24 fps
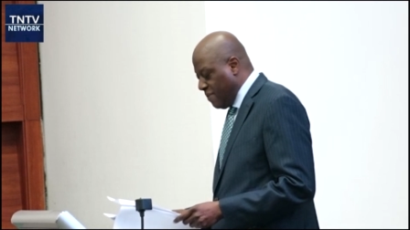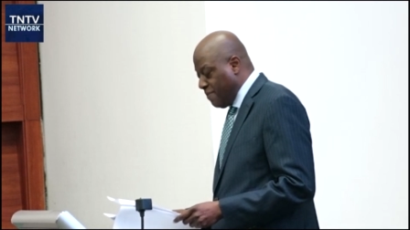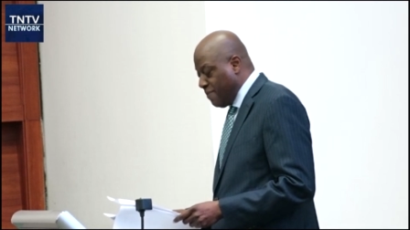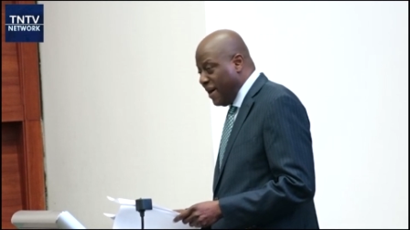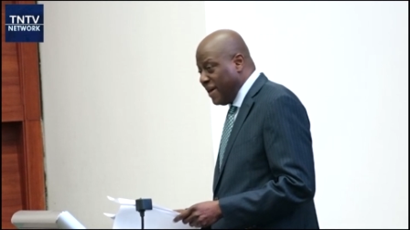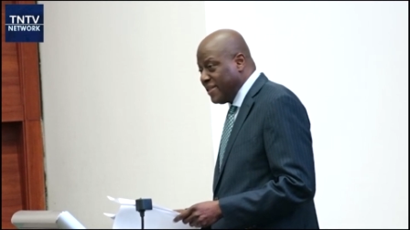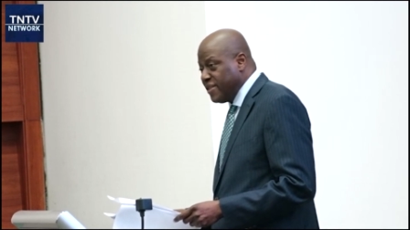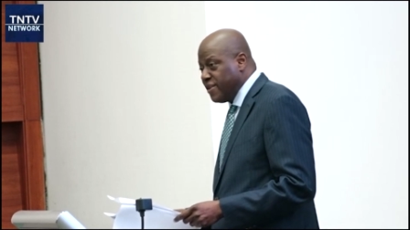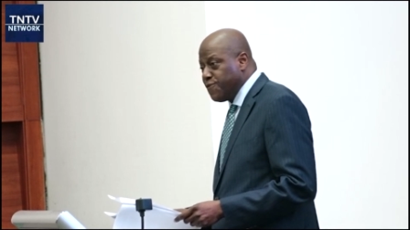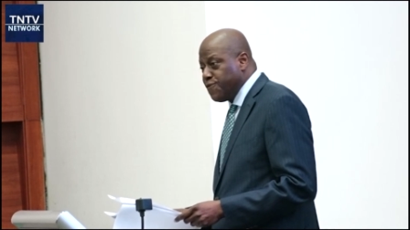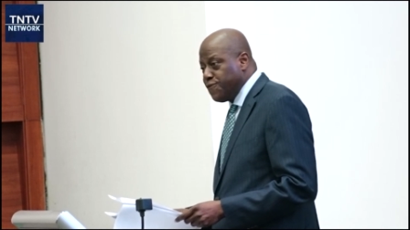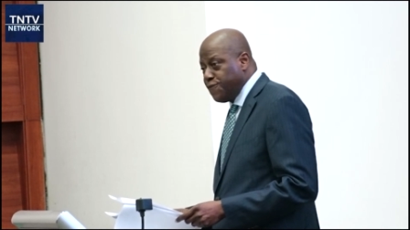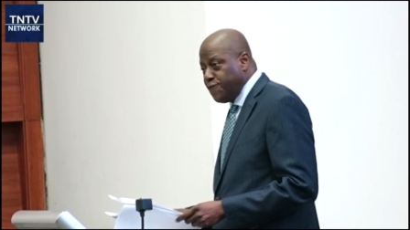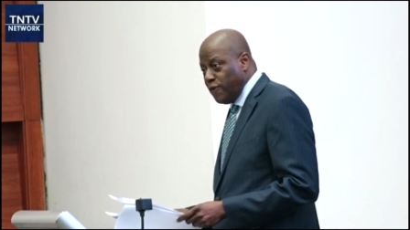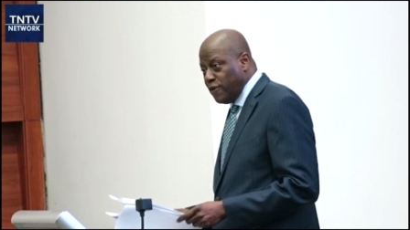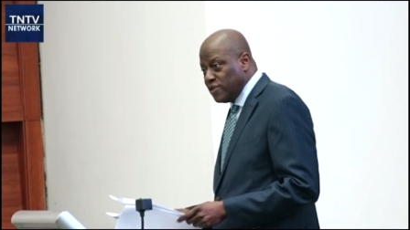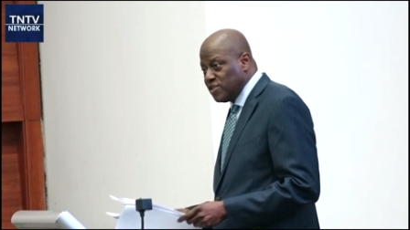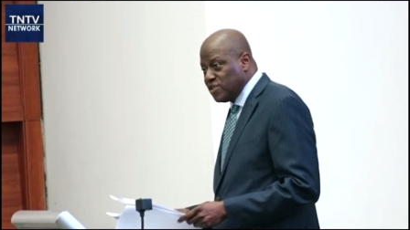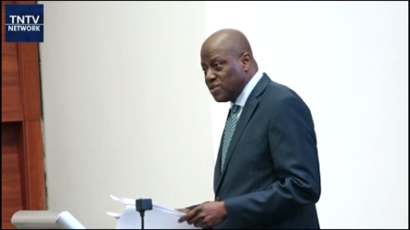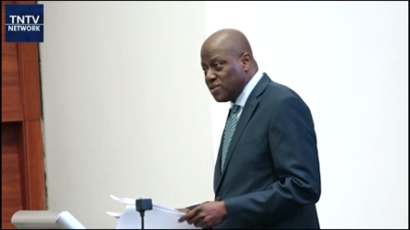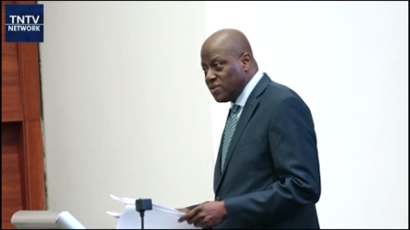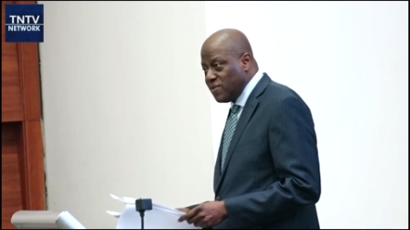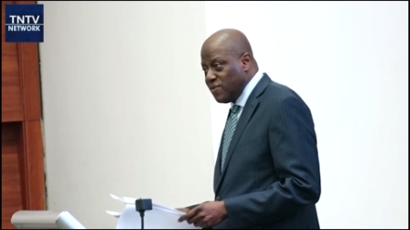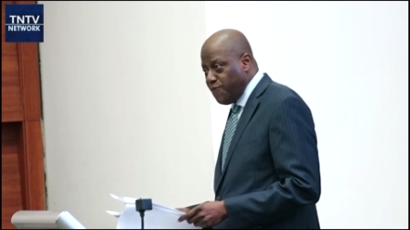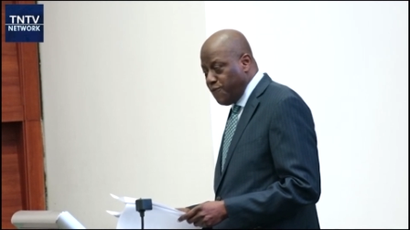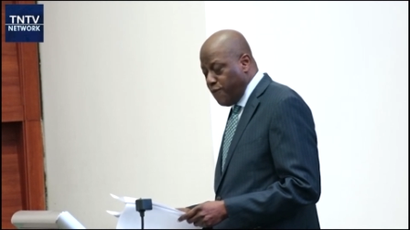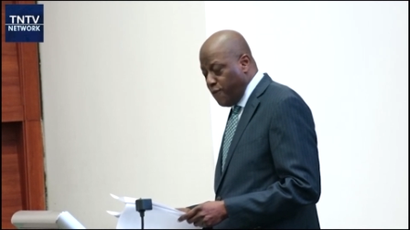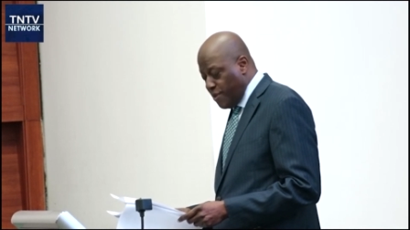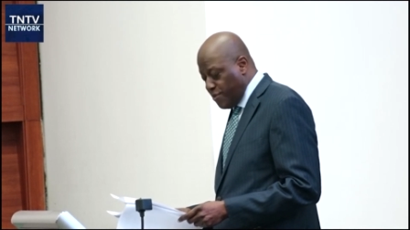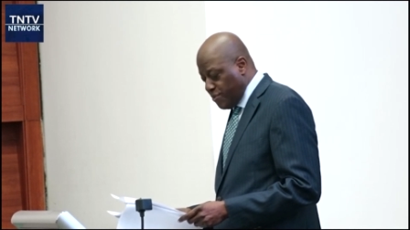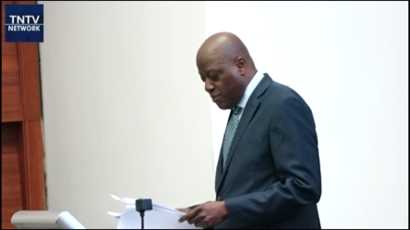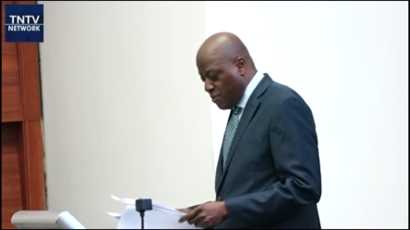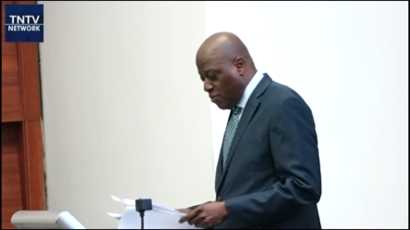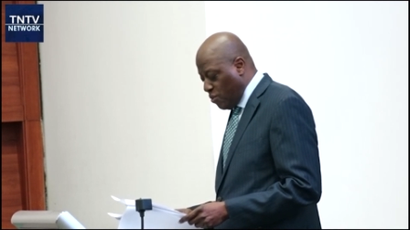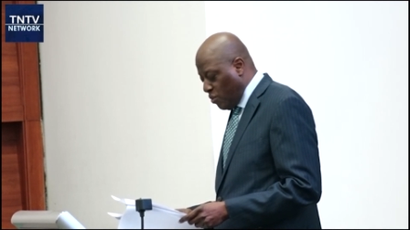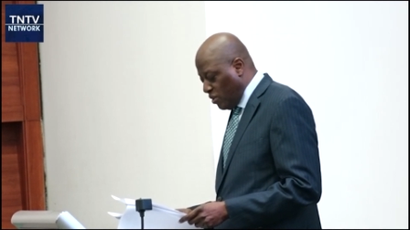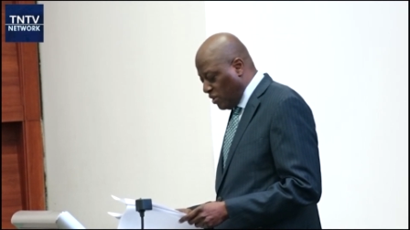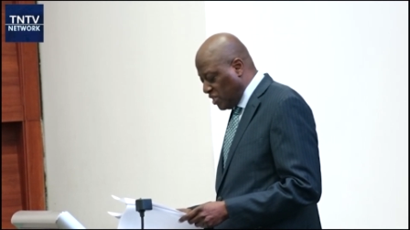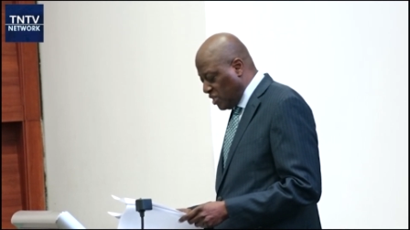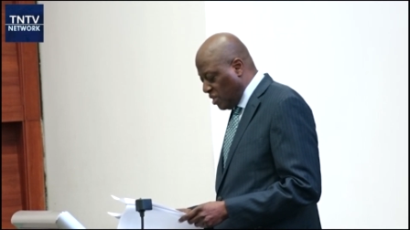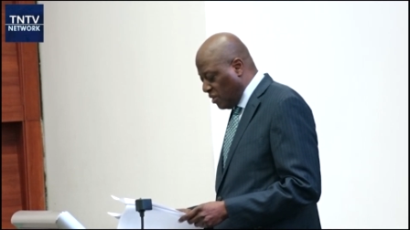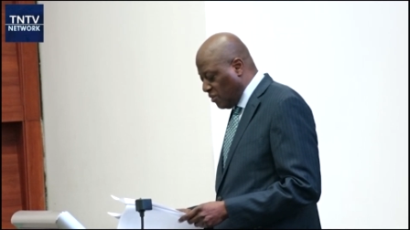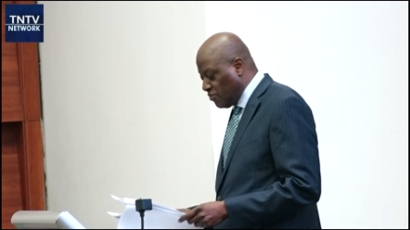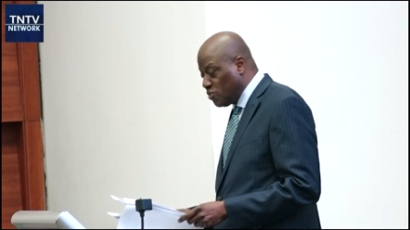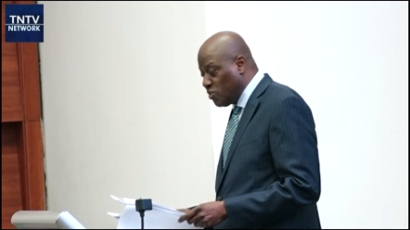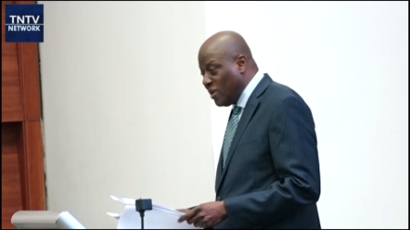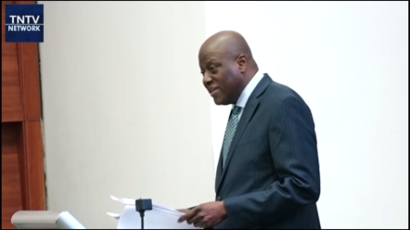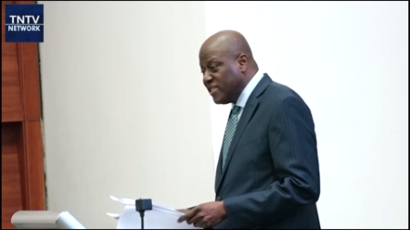by the fourth quarter
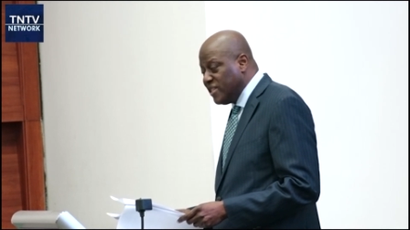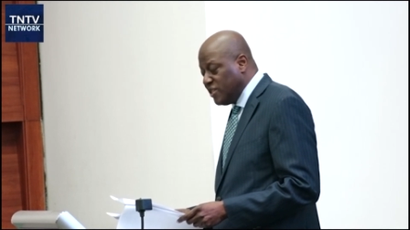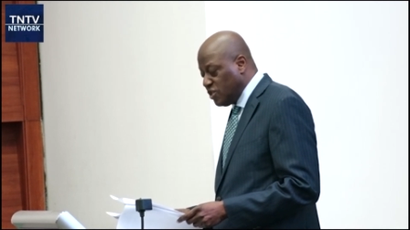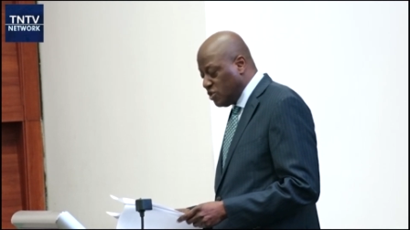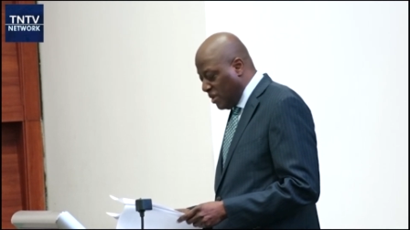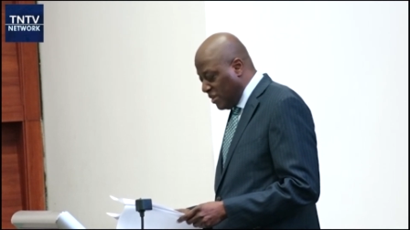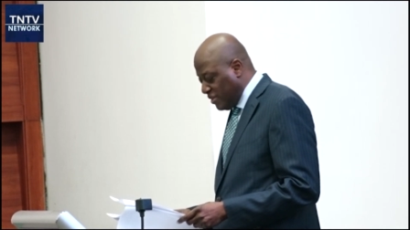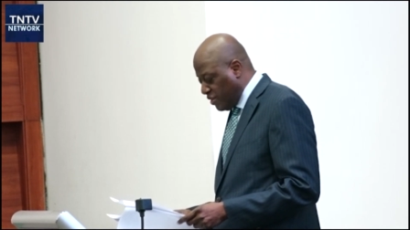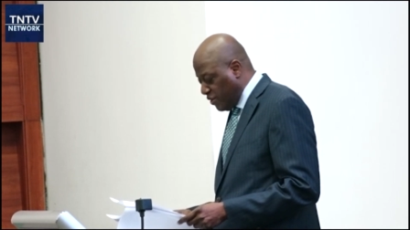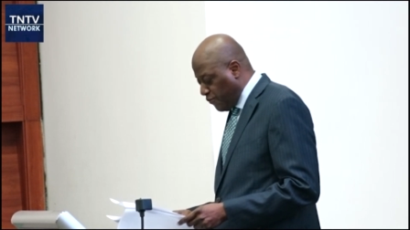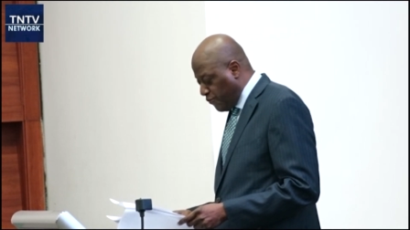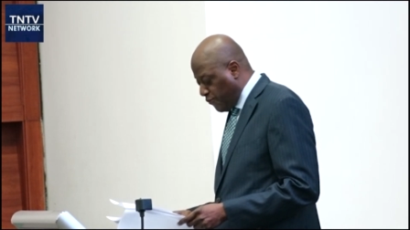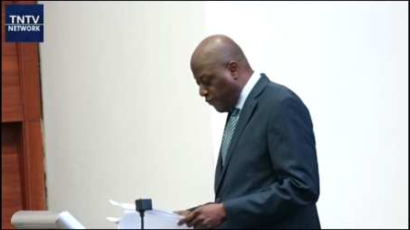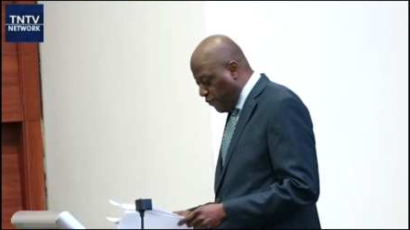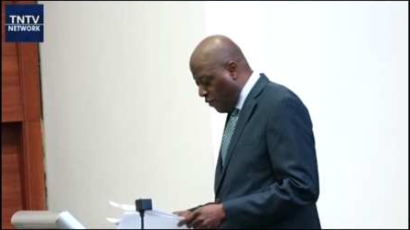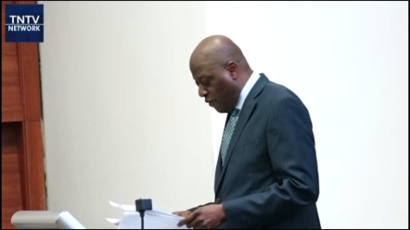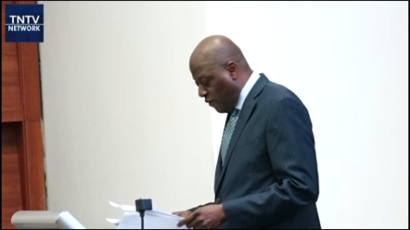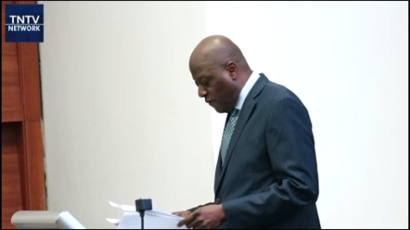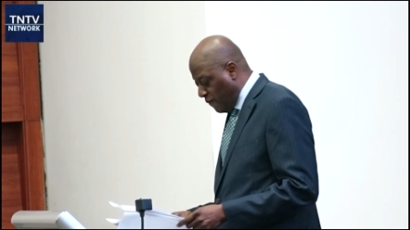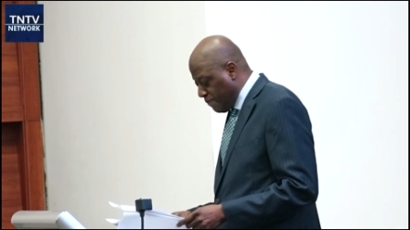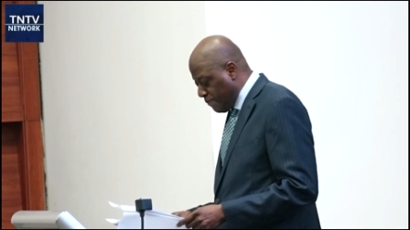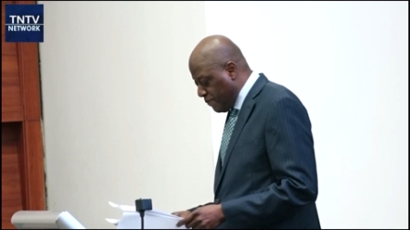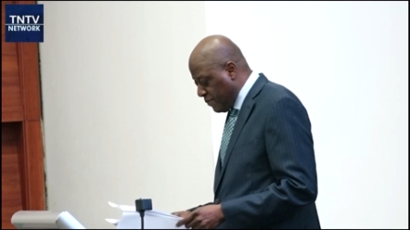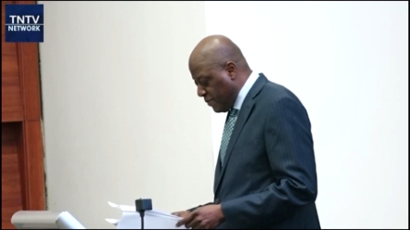of 2024.